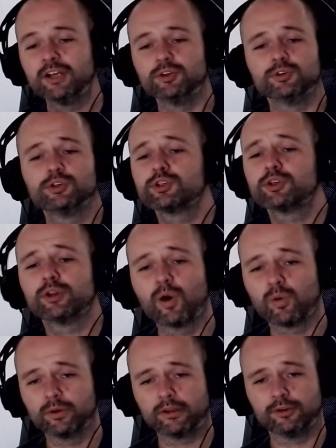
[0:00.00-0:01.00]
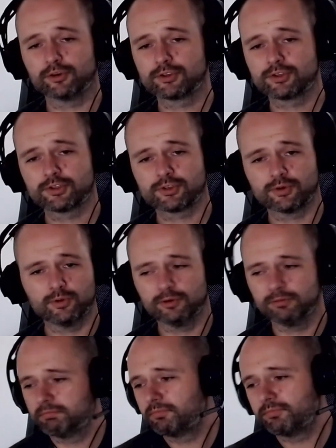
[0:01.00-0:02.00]
you usually go on looks
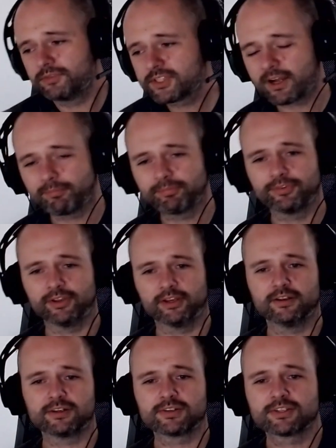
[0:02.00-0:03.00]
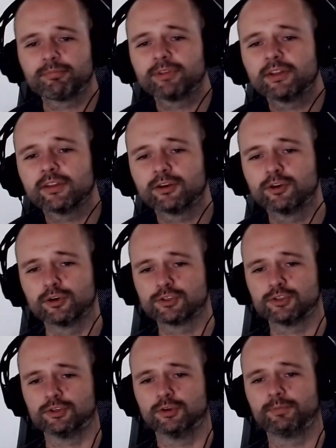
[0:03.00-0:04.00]
or something there's something that
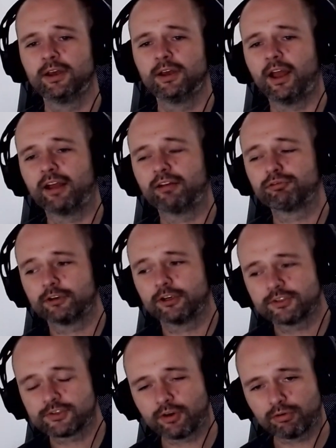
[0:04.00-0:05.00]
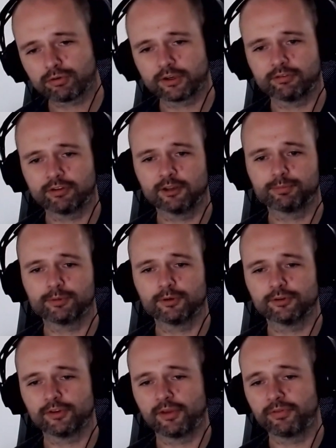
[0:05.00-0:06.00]
hooks you and for us software
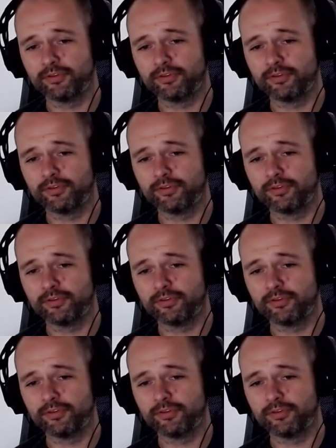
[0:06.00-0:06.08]
developers